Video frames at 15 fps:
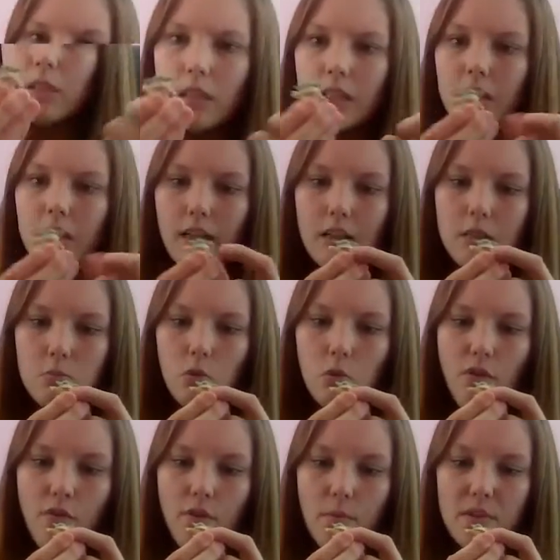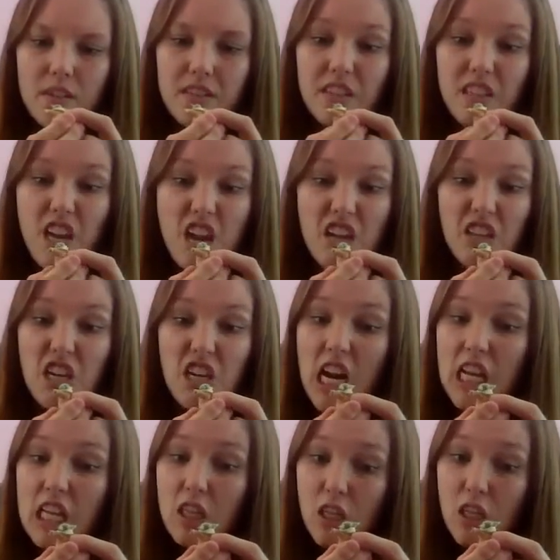I think that's more of a mistake than
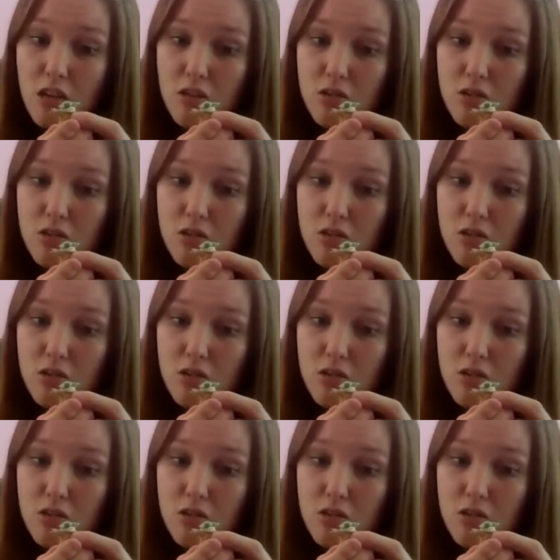anything